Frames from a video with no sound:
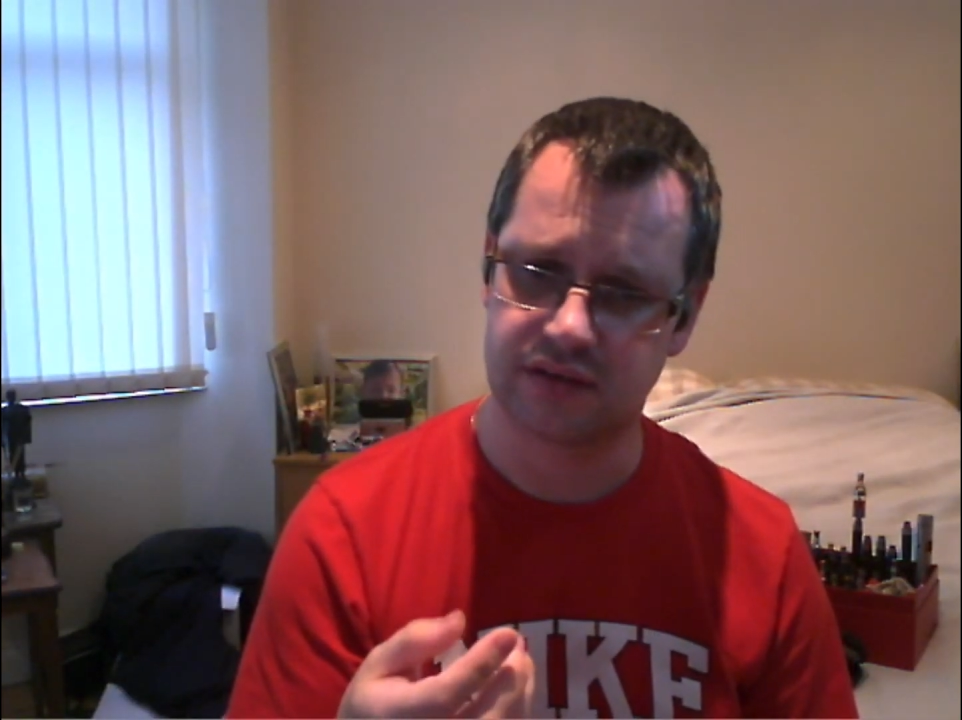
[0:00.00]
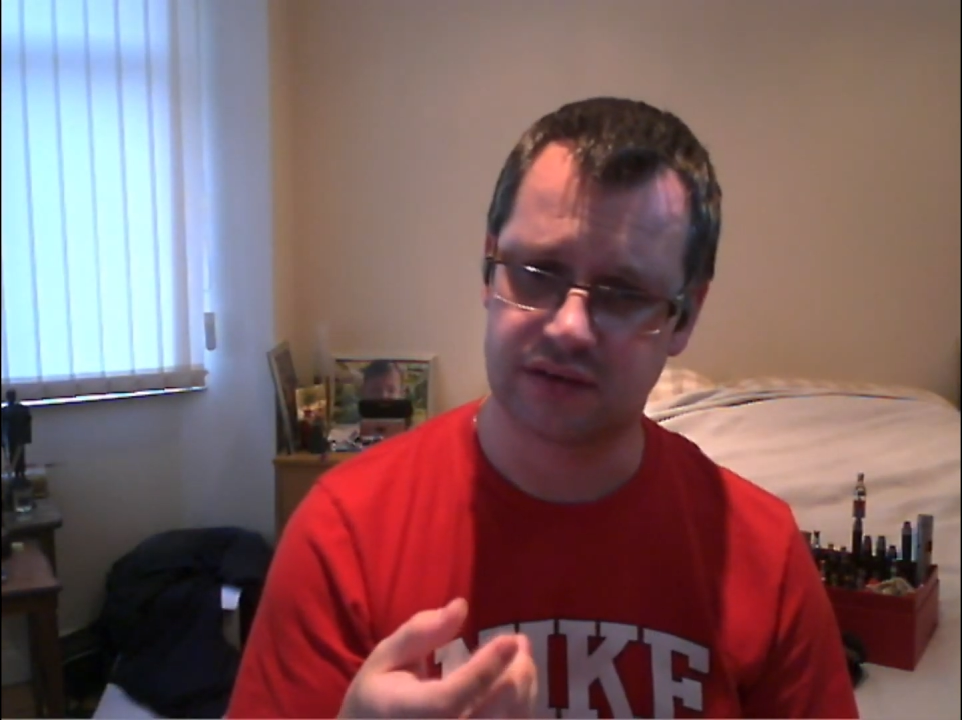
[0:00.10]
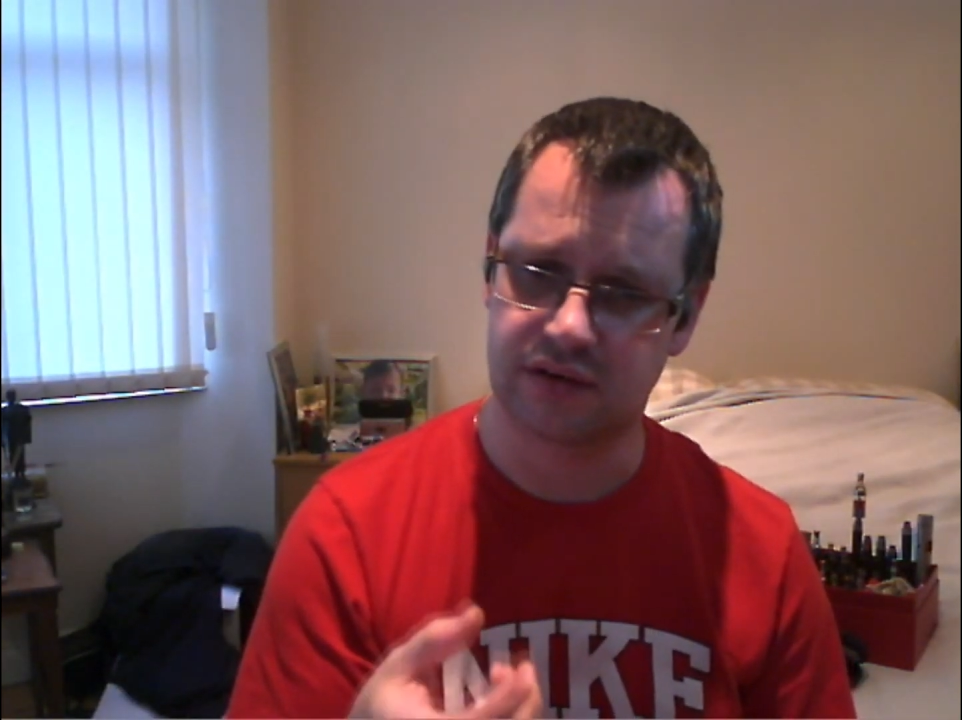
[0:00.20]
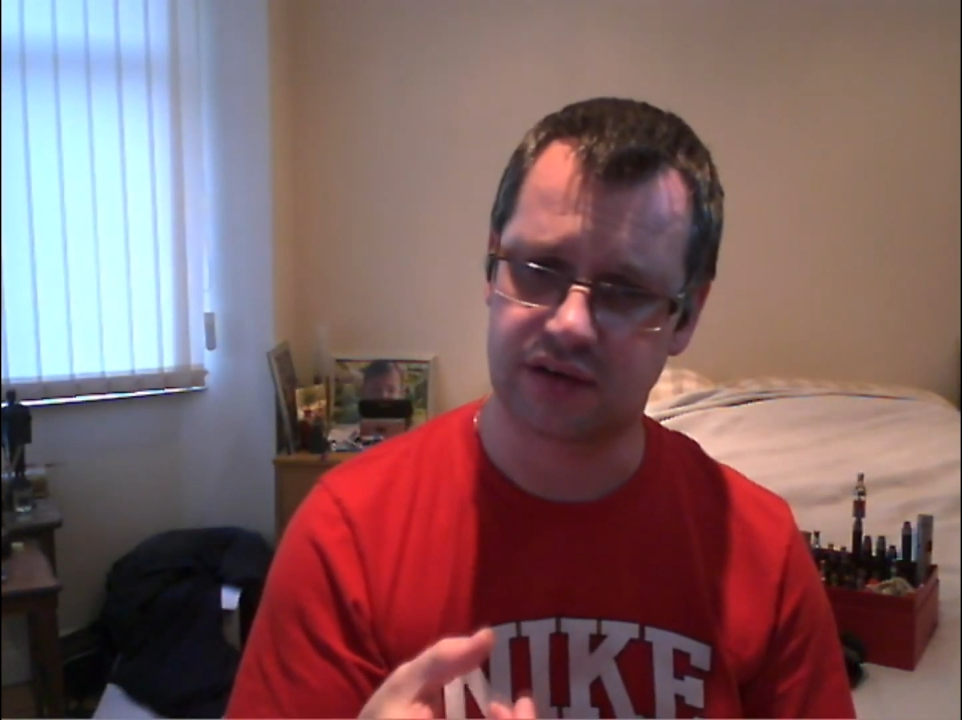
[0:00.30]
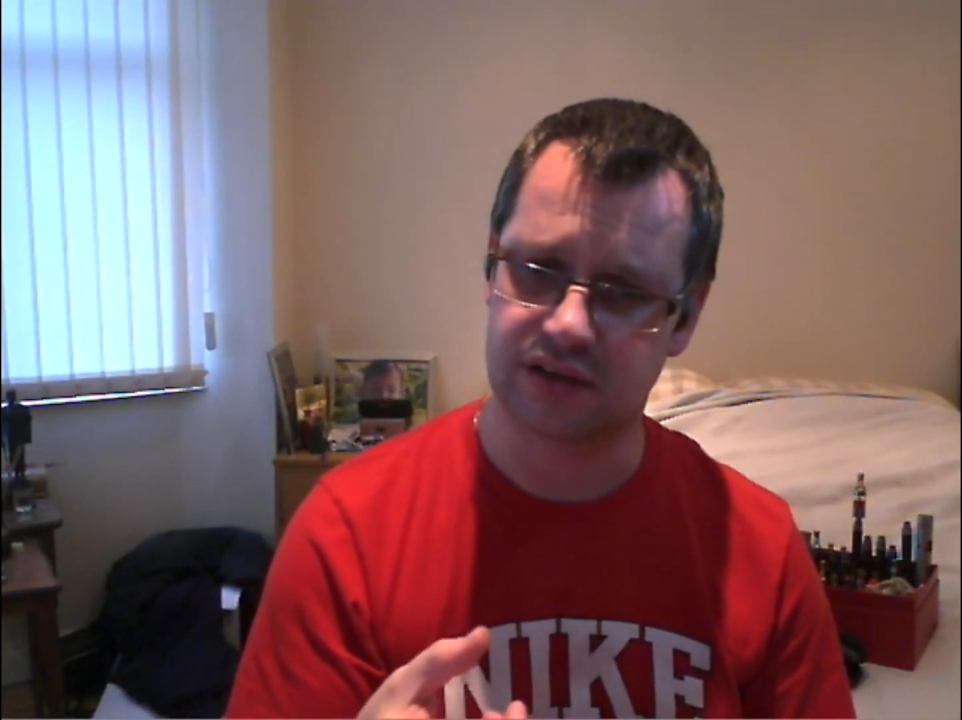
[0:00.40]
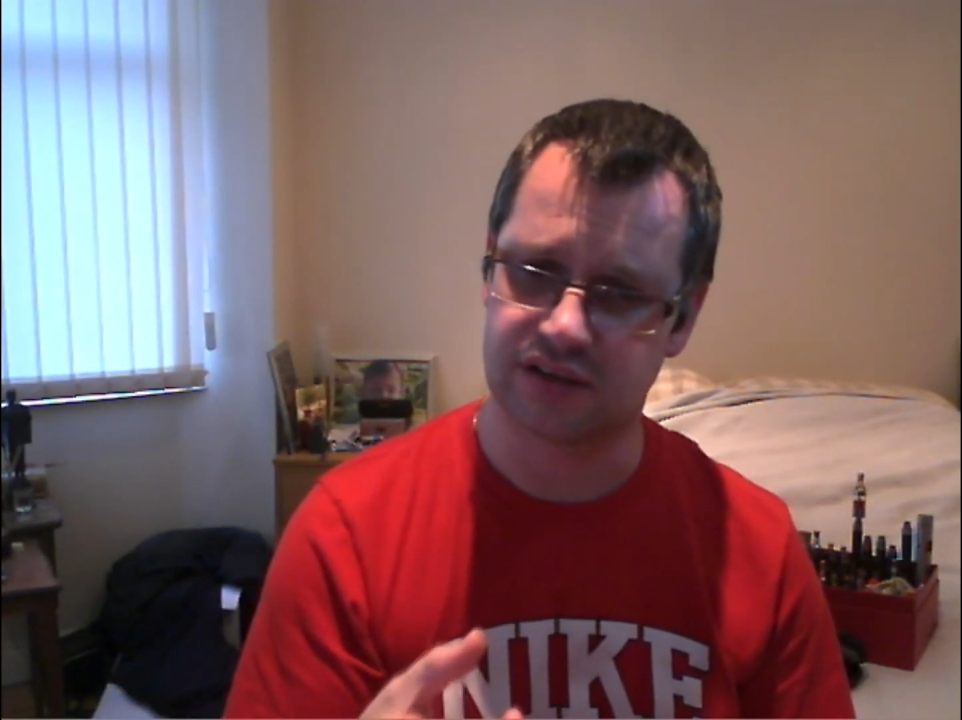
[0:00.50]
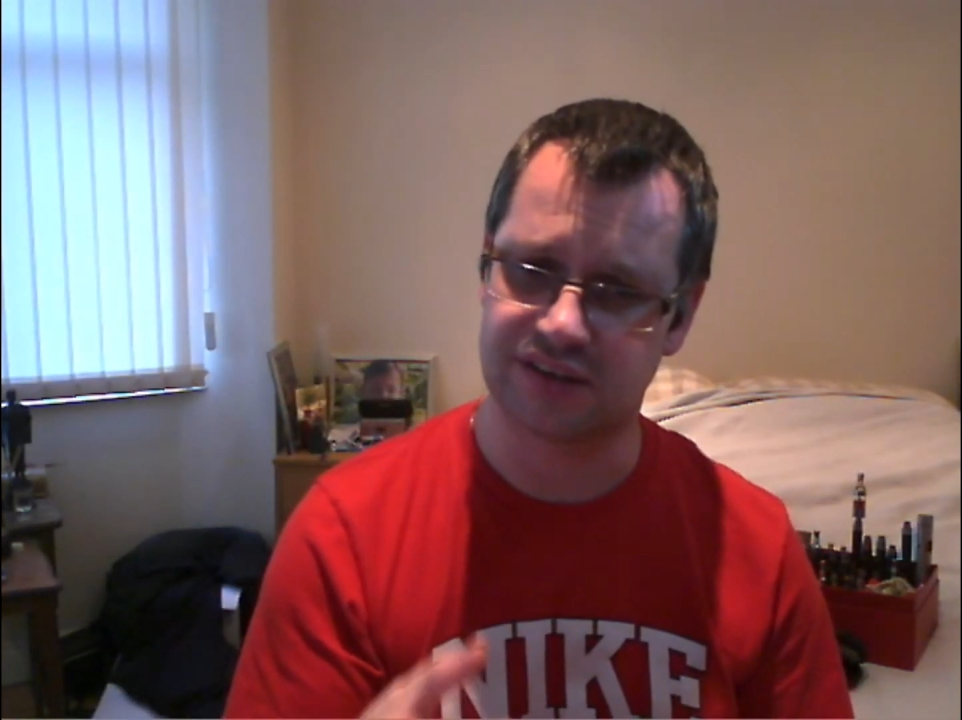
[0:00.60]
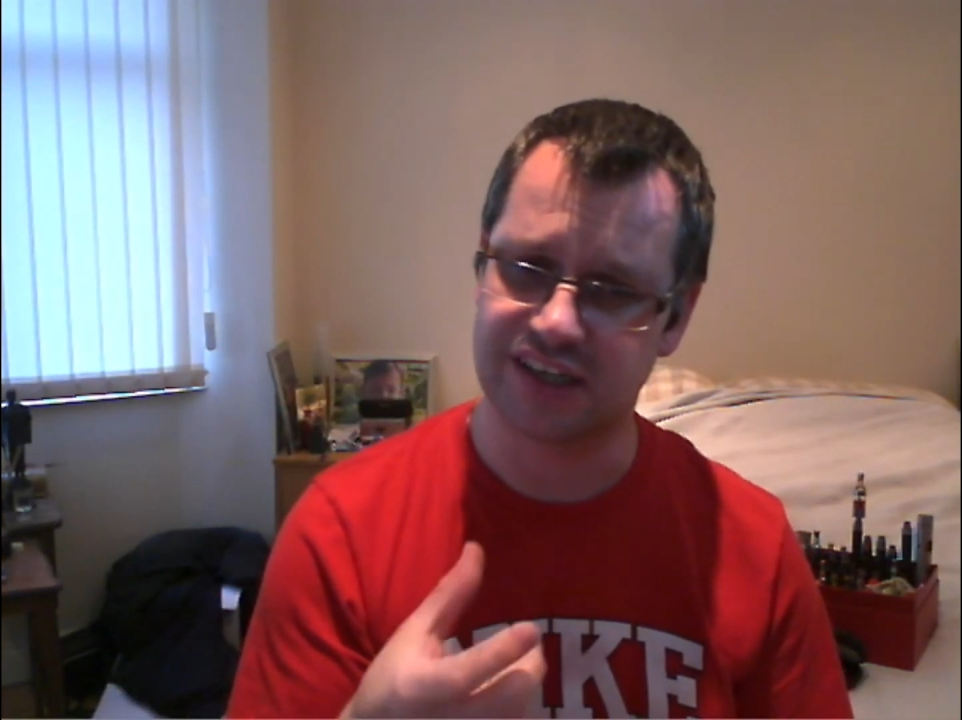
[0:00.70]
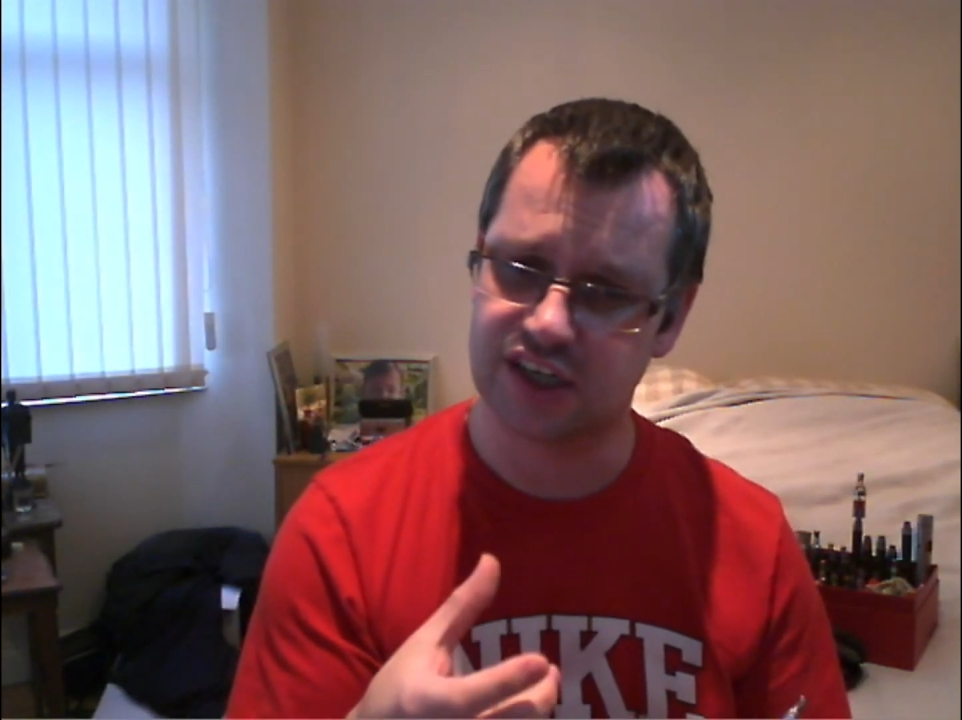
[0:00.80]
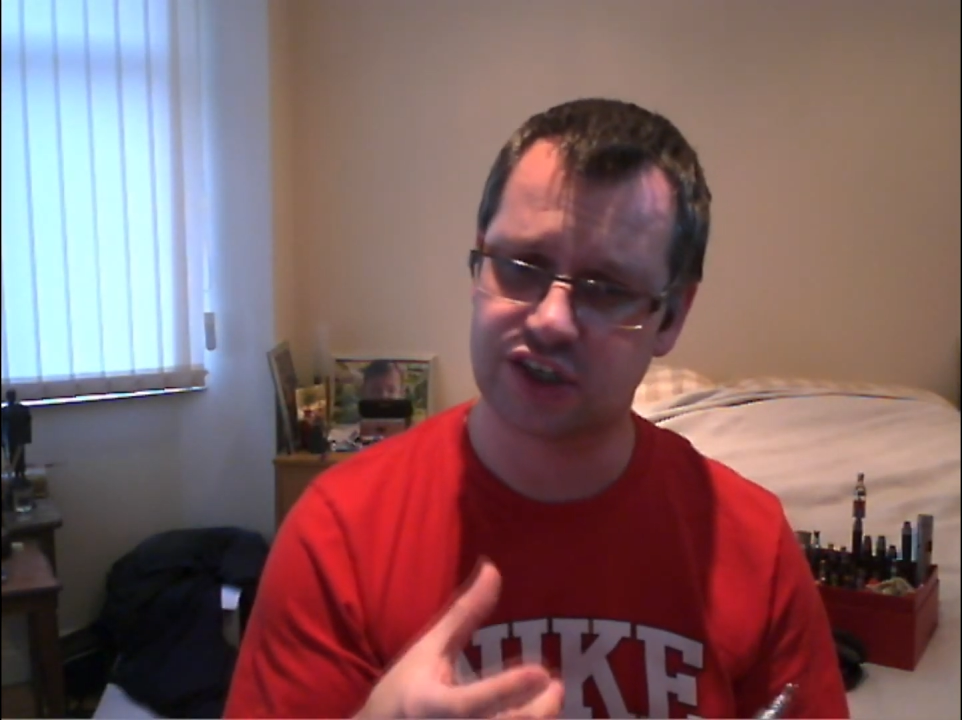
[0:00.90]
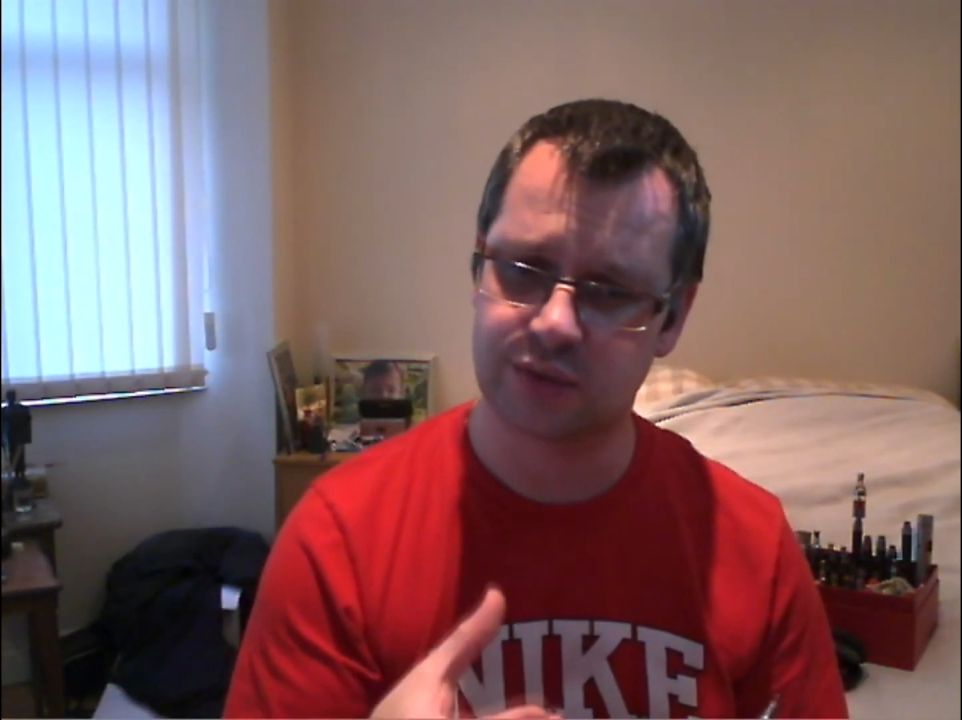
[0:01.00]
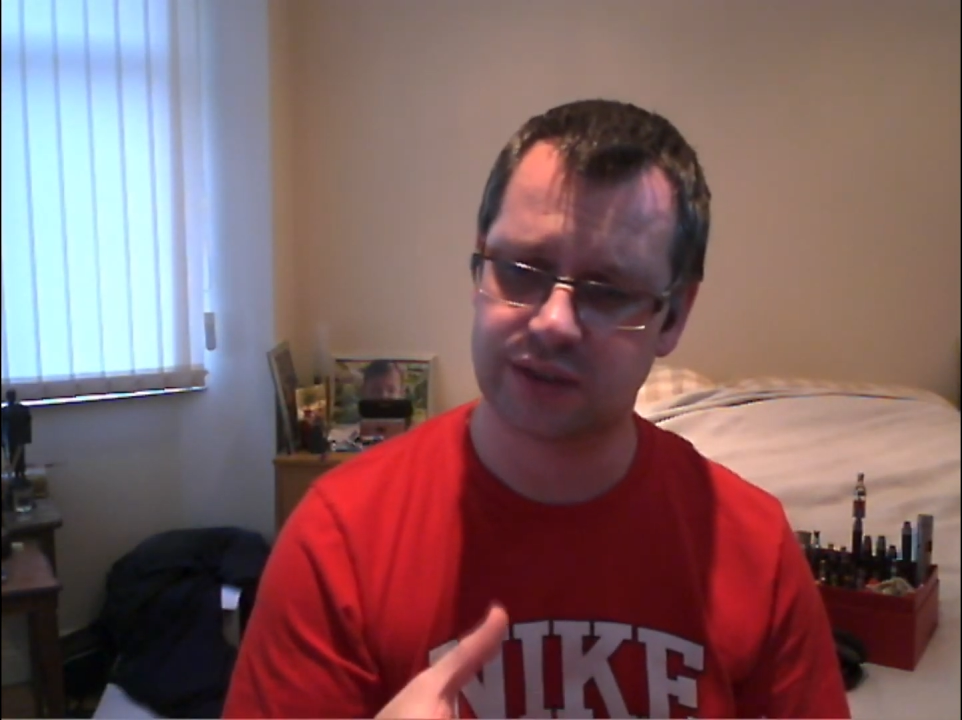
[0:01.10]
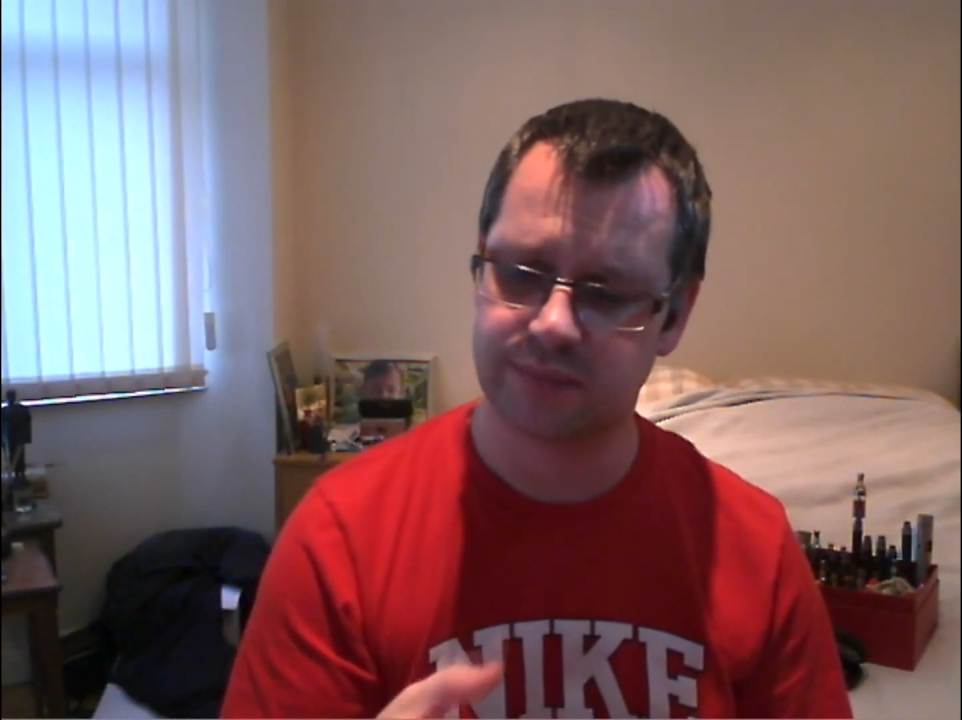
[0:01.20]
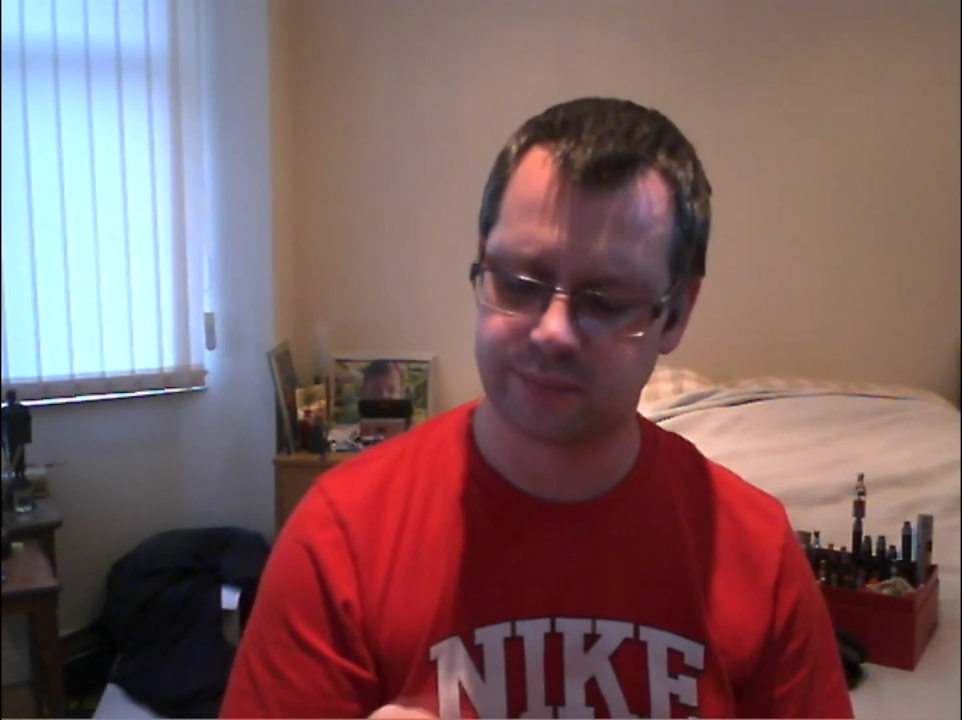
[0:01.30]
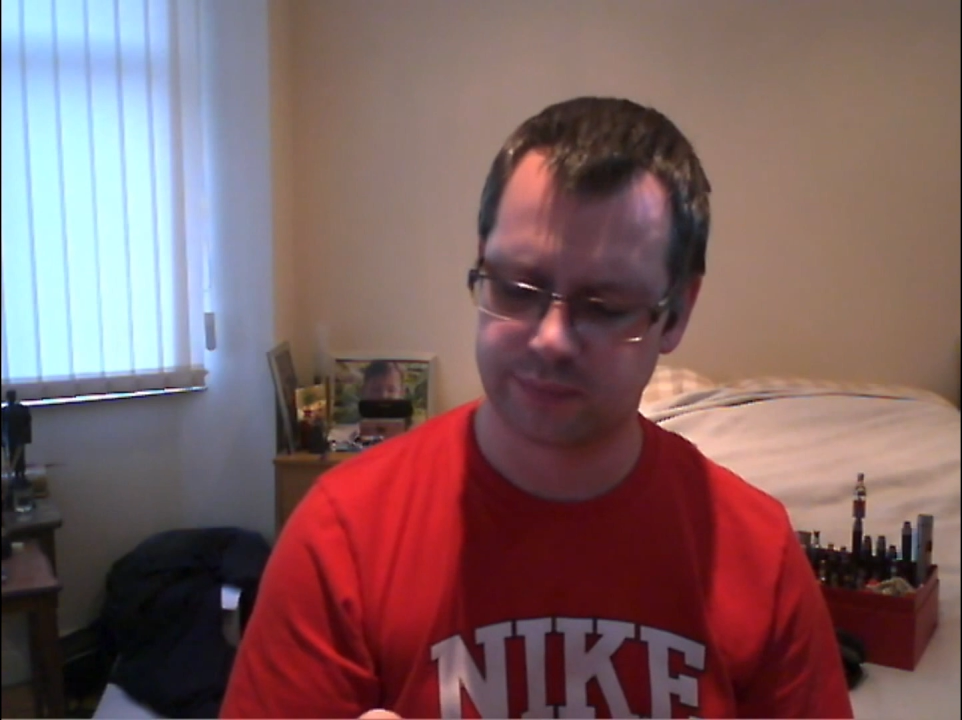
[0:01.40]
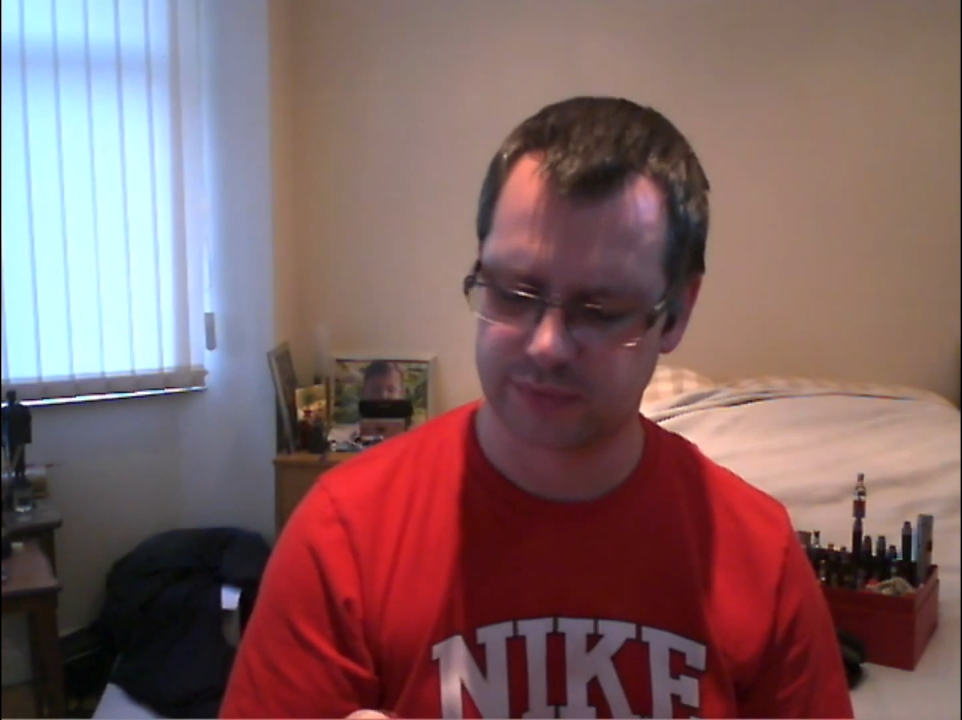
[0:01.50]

like a zing to it.